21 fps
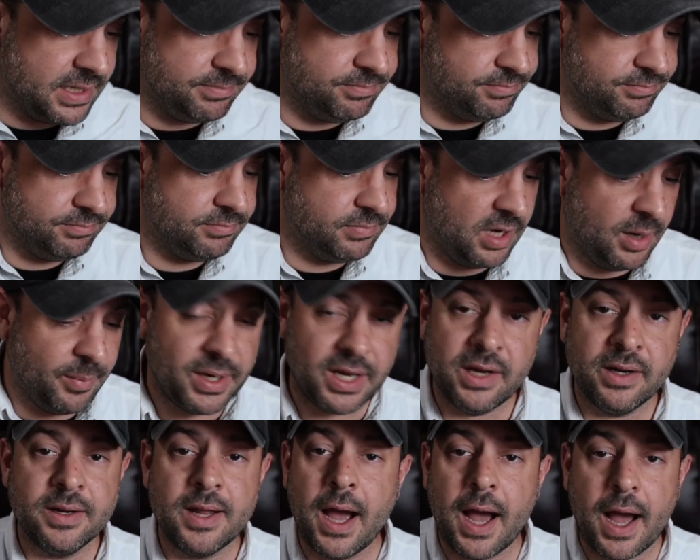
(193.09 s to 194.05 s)
a
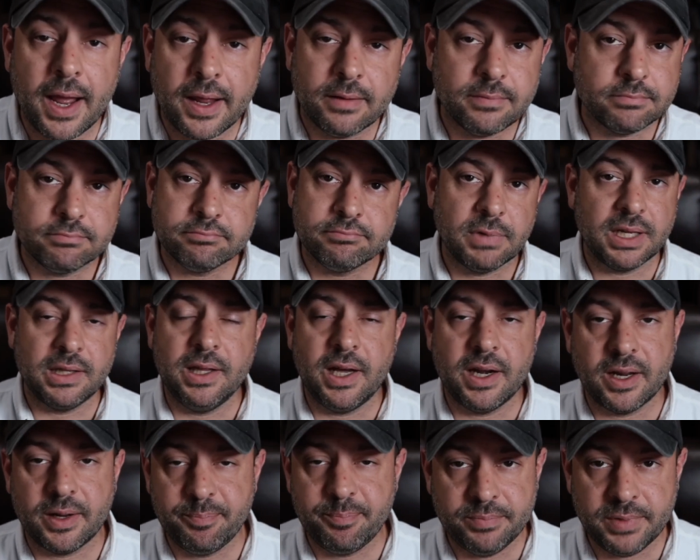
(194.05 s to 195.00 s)
gun guy, like a
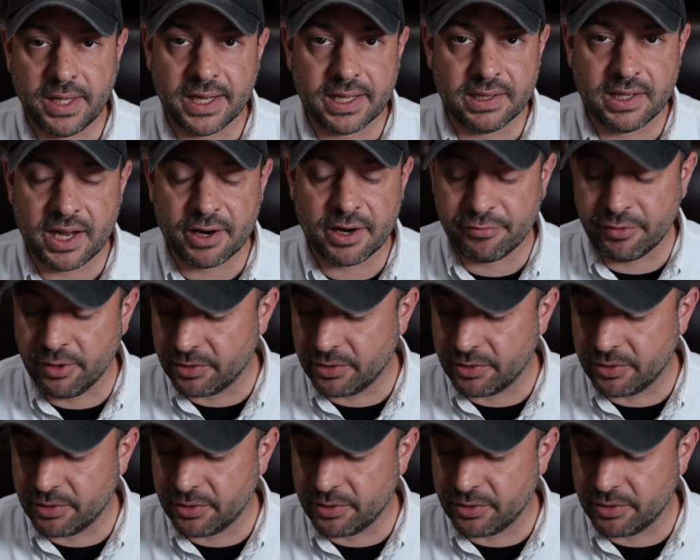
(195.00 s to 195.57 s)
lot of folks